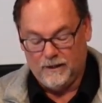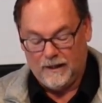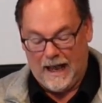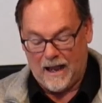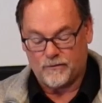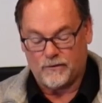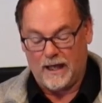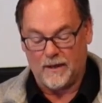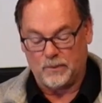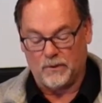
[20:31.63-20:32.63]
after
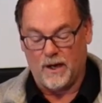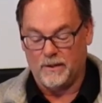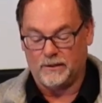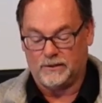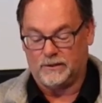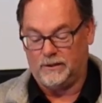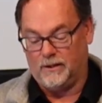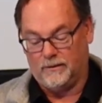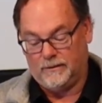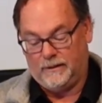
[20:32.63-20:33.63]
that promise, you
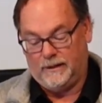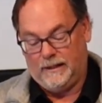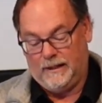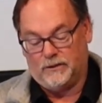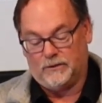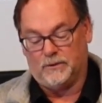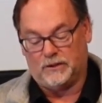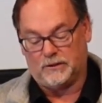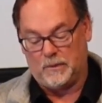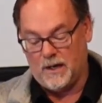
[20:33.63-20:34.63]
know, his
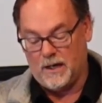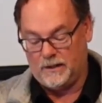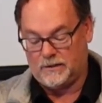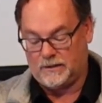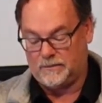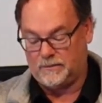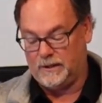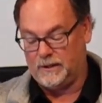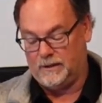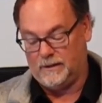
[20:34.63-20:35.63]
response
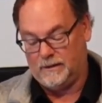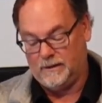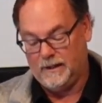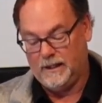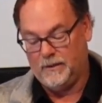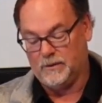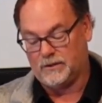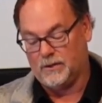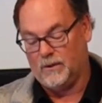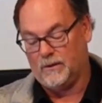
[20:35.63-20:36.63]
when he was
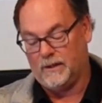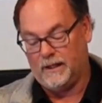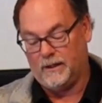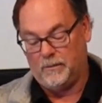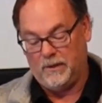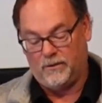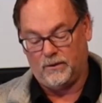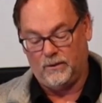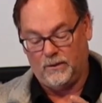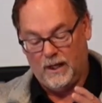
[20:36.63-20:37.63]
told that it would be
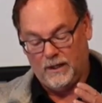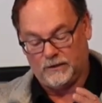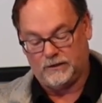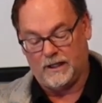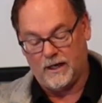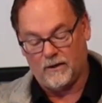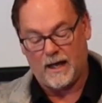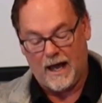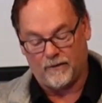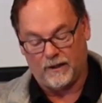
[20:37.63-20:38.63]
through Sarah
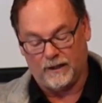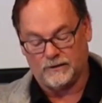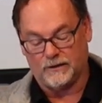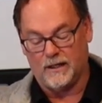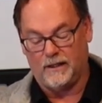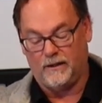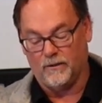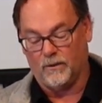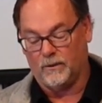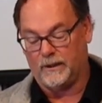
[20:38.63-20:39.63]
having a son in their
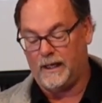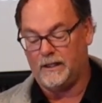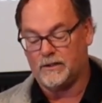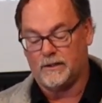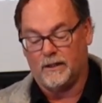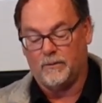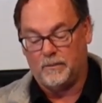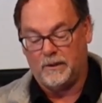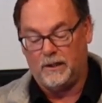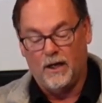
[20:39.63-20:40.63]
old age, that it would
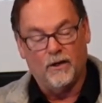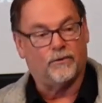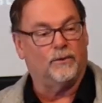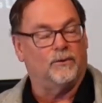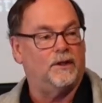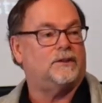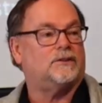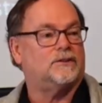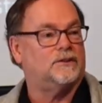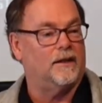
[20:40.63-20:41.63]
be through this
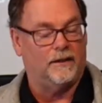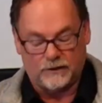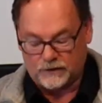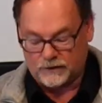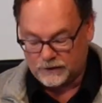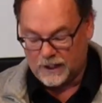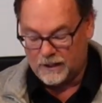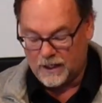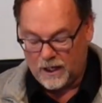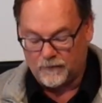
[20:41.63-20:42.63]
son, this
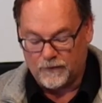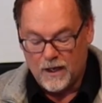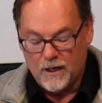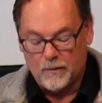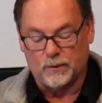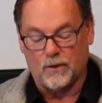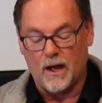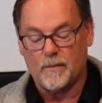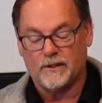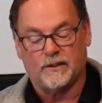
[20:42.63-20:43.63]
son of
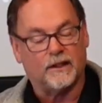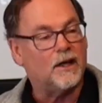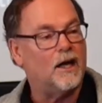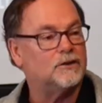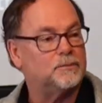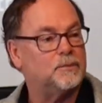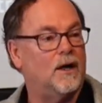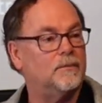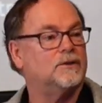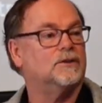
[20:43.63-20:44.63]
promise, that God's
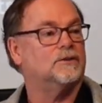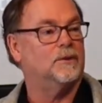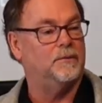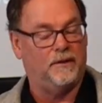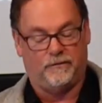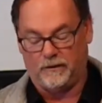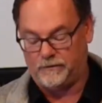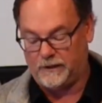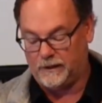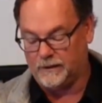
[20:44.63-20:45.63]
promises would be
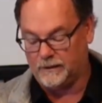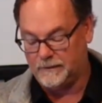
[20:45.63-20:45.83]
fulfilled.